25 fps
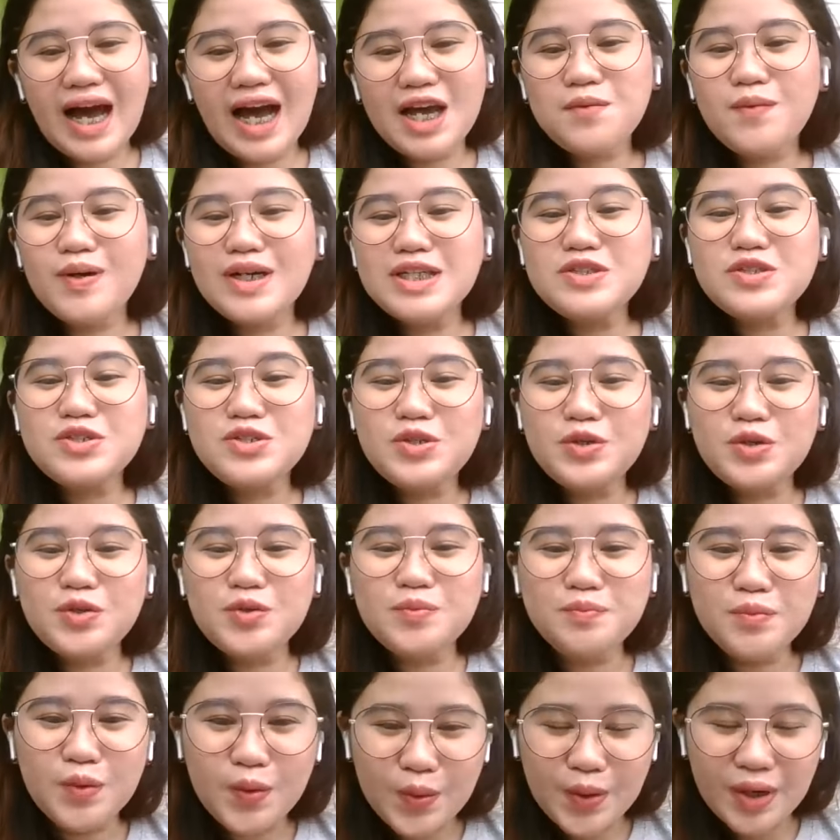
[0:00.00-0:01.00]
I want to know
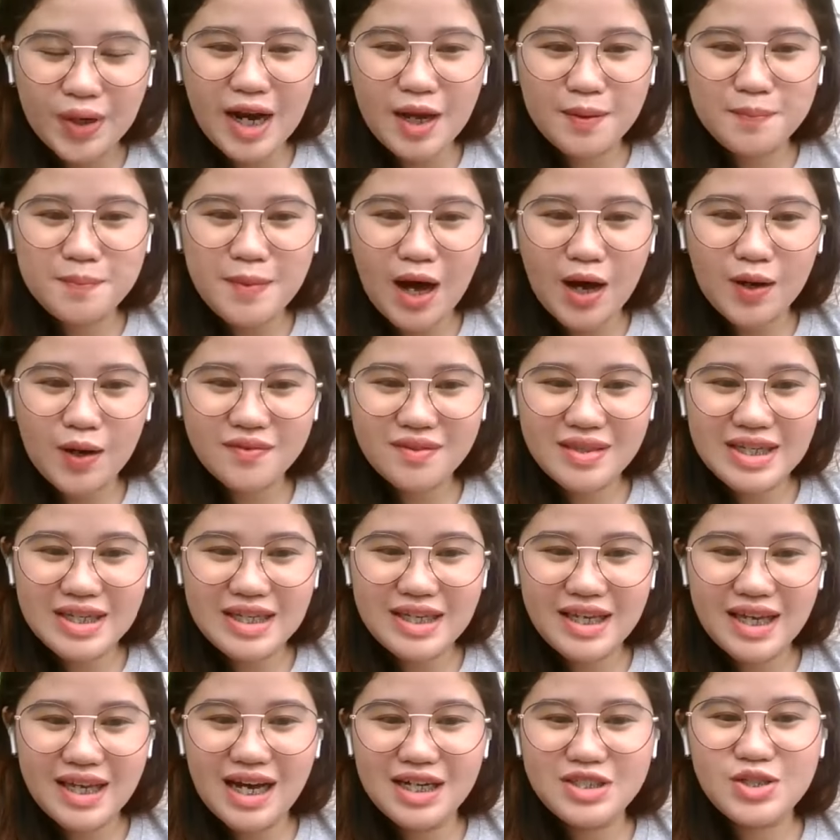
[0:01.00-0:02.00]
more about
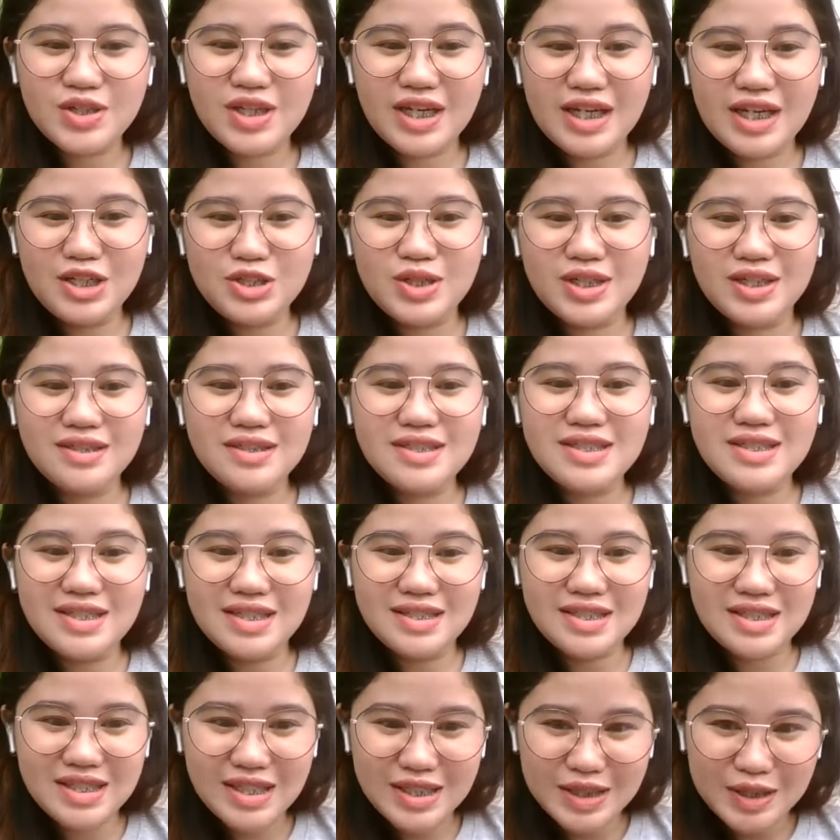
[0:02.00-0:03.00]
the educational
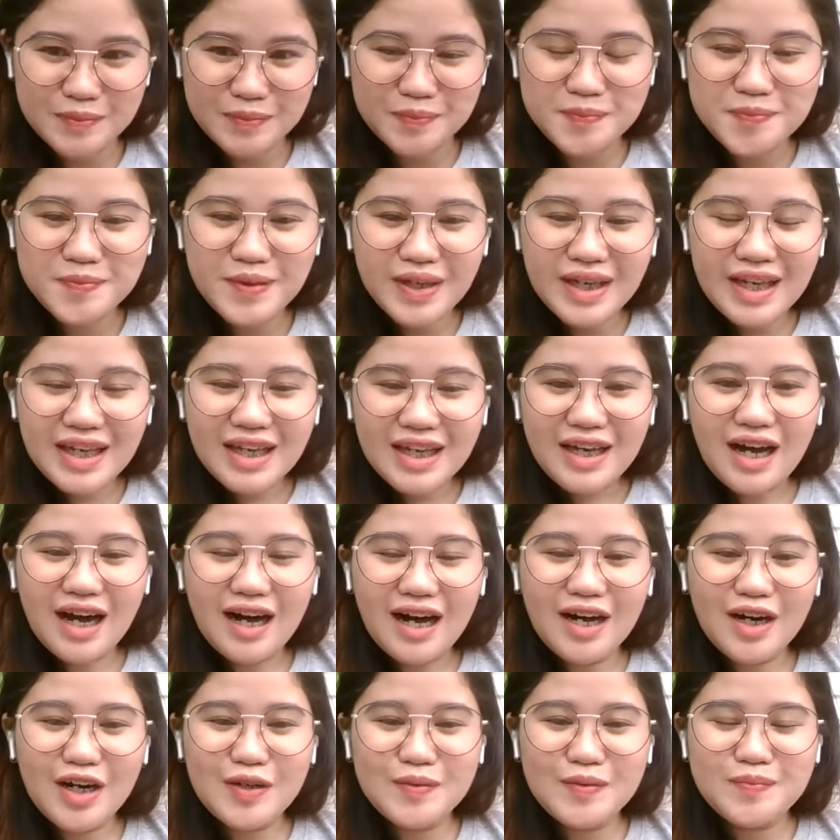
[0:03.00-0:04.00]
system
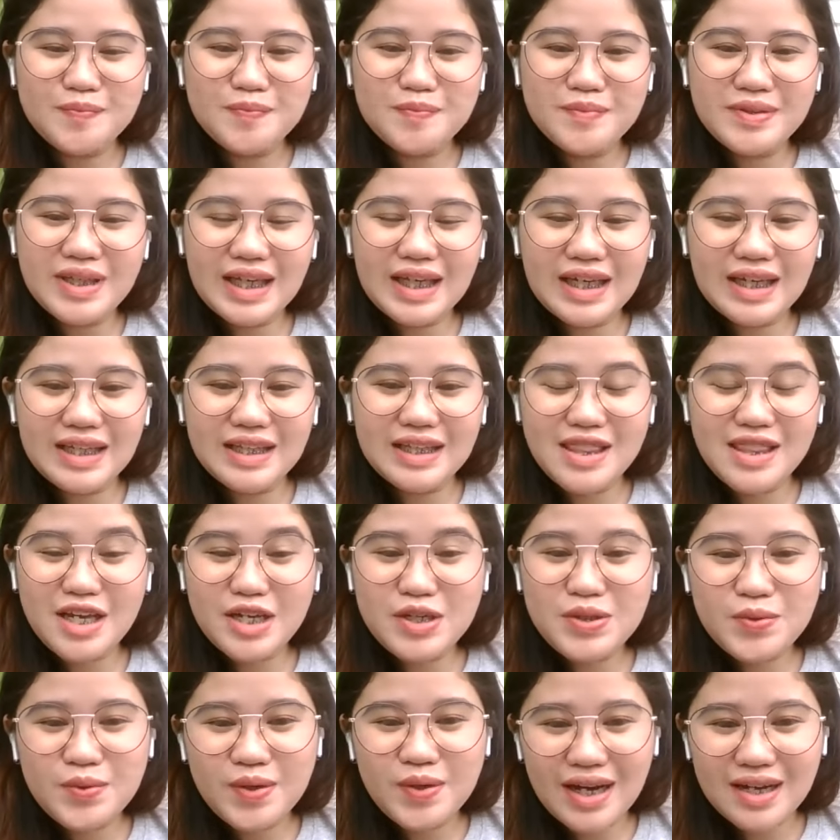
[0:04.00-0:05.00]
in
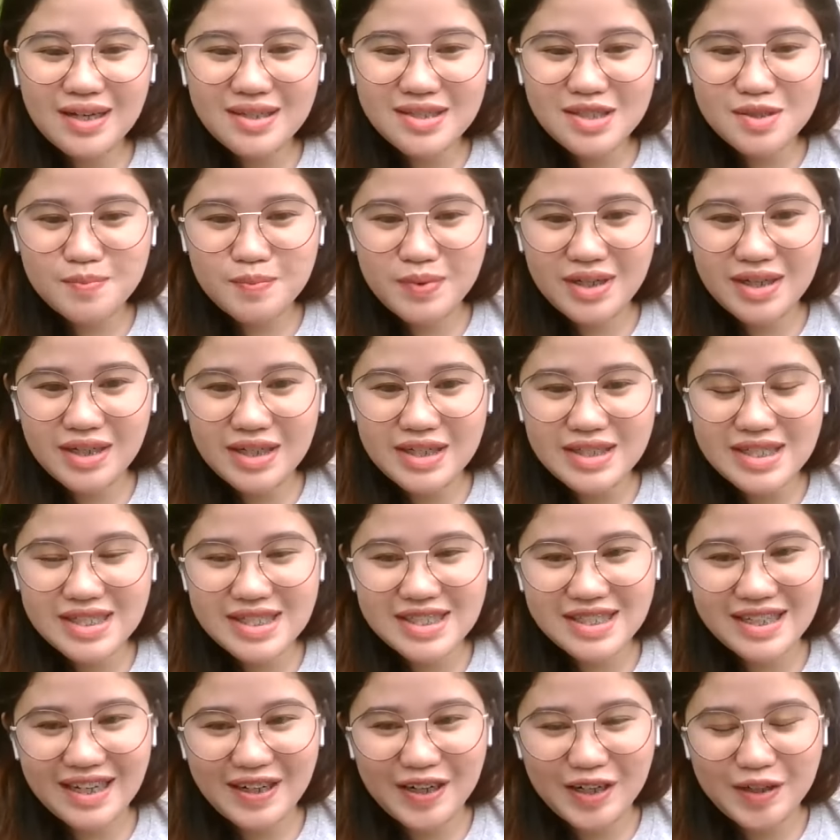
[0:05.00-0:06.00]
the US, because
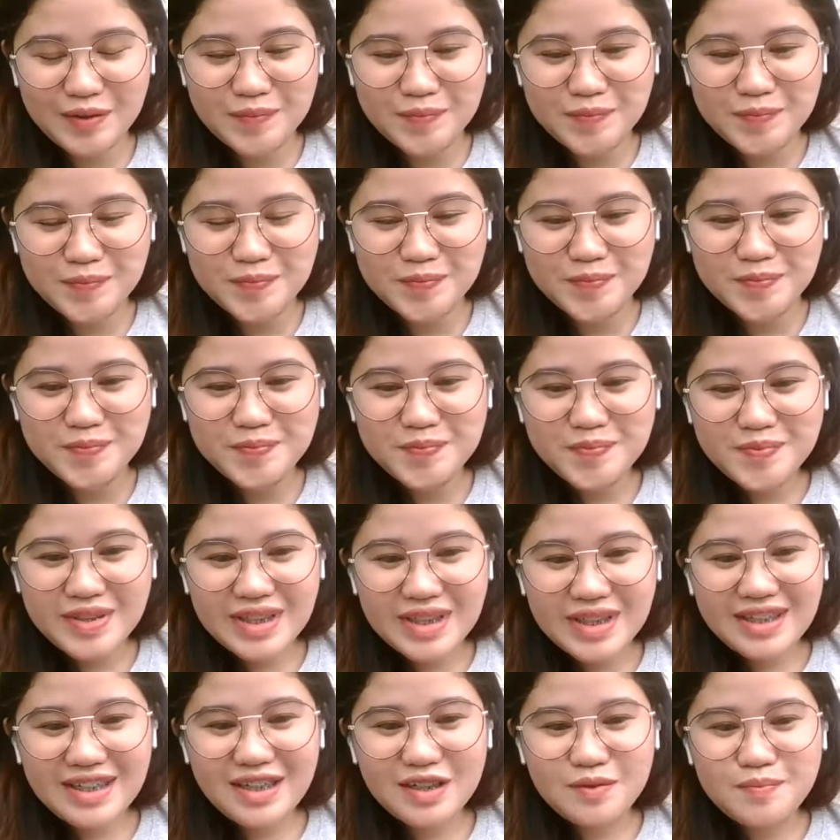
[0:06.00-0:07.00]

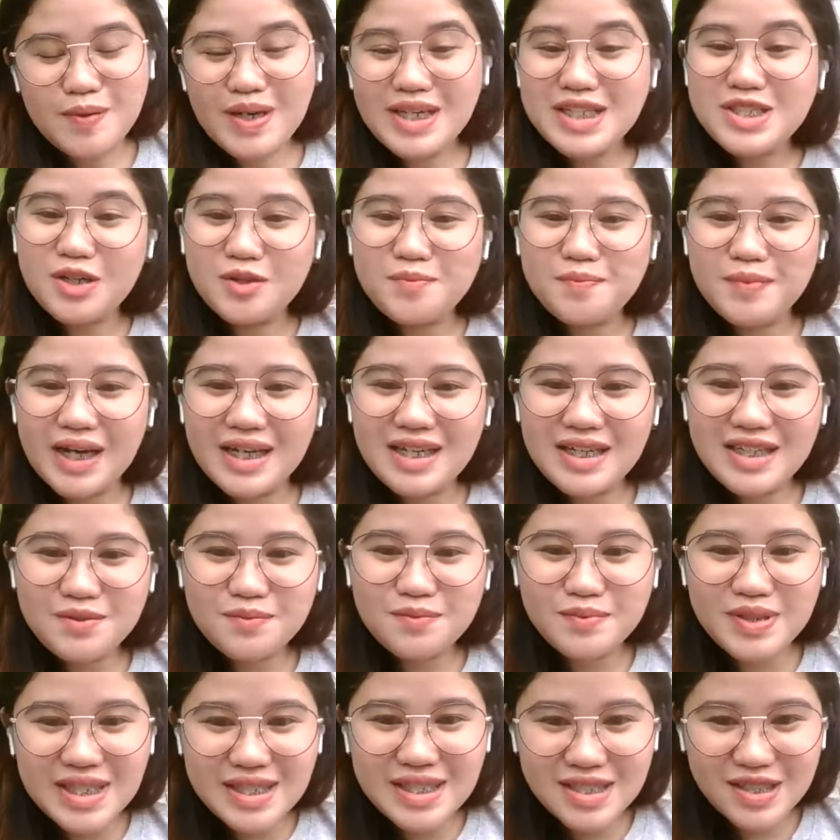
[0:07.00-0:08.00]
based on my
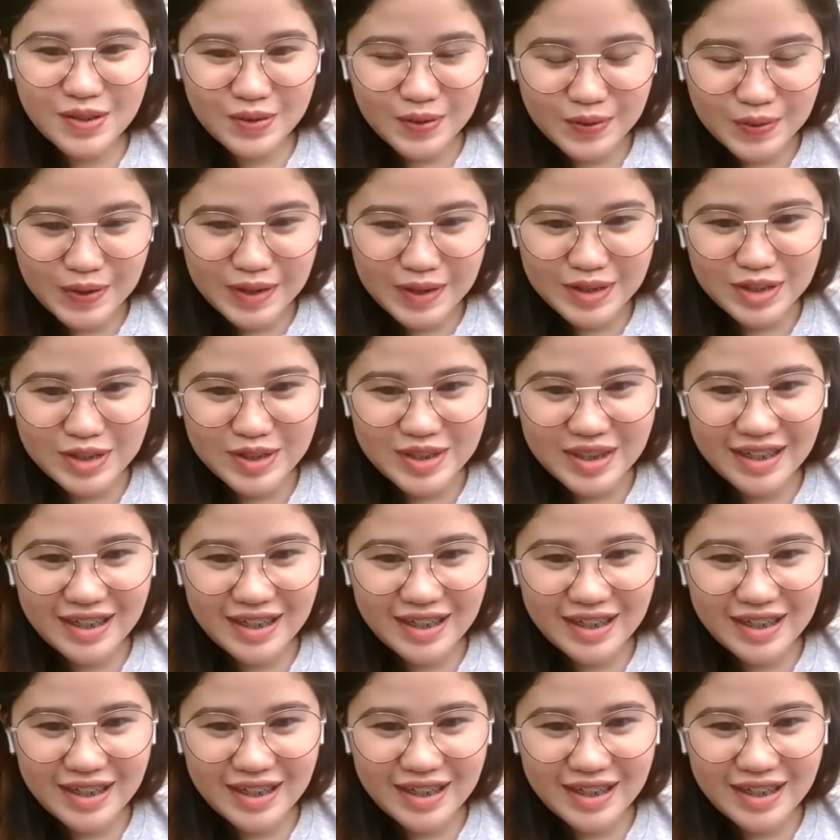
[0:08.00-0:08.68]
research,